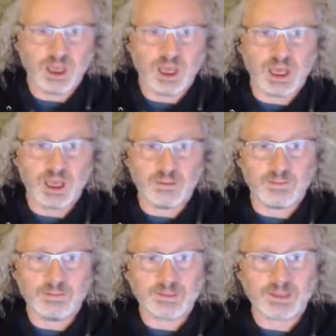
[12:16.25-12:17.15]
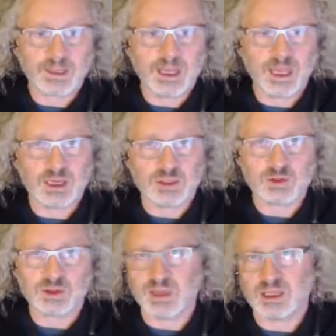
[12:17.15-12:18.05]
And I
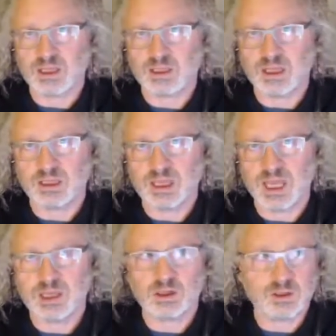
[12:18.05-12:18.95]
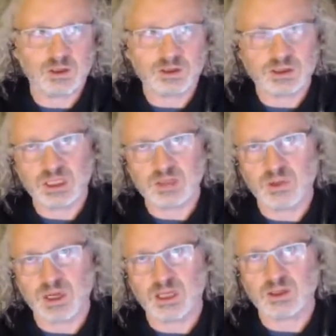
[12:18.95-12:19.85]
talked about that the other day. You can see
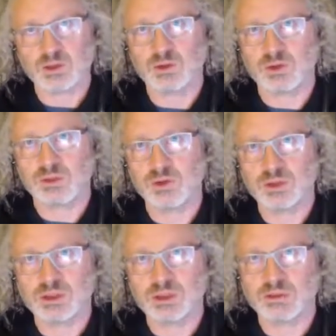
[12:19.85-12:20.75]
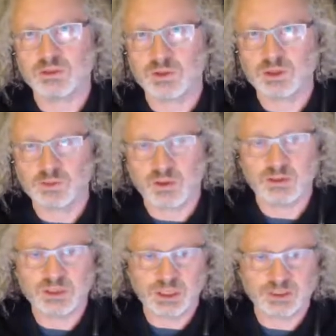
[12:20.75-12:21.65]
my other talk, Emergency Response
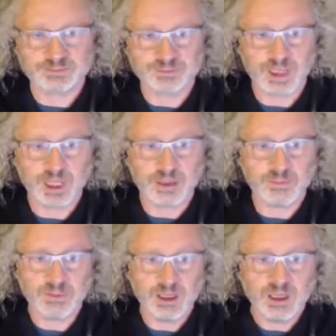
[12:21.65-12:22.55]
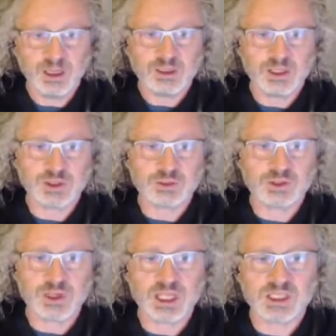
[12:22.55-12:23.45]
Publishing. Digital
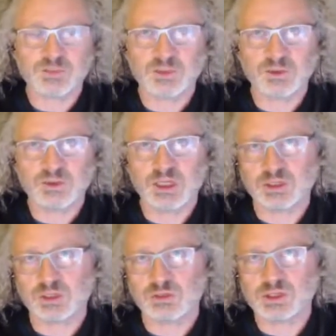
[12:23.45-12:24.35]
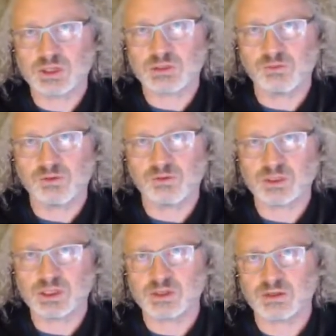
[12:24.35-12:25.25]
Science build a journal system for
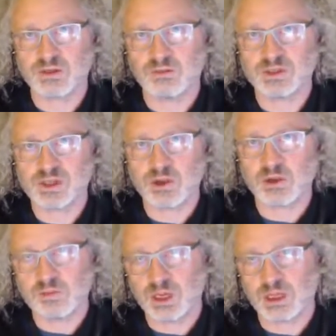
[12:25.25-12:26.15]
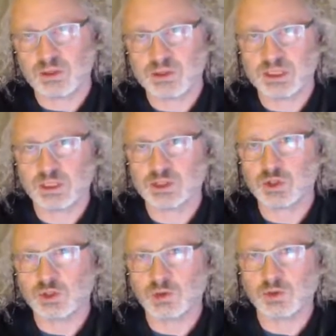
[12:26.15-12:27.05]
Physiome, a New Zealand
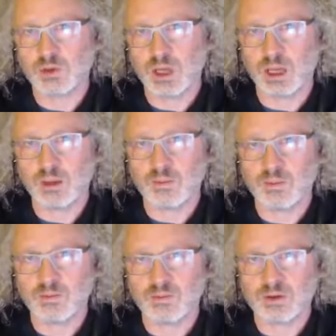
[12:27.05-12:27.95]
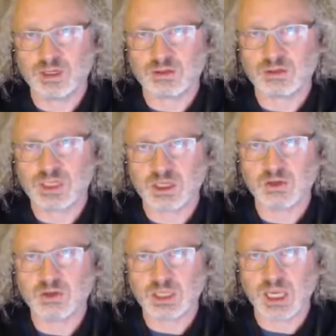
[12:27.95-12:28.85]
journal, very interesting
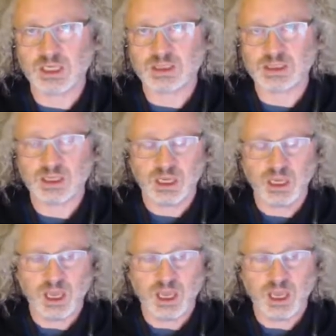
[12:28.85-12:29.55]
use case.